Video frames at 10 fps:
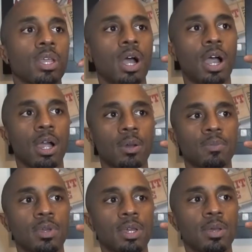
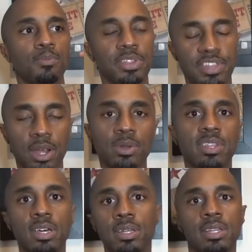But
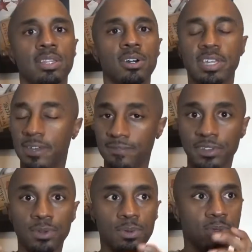
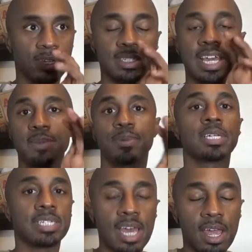they'll tape your
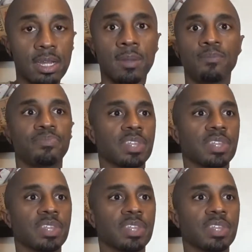set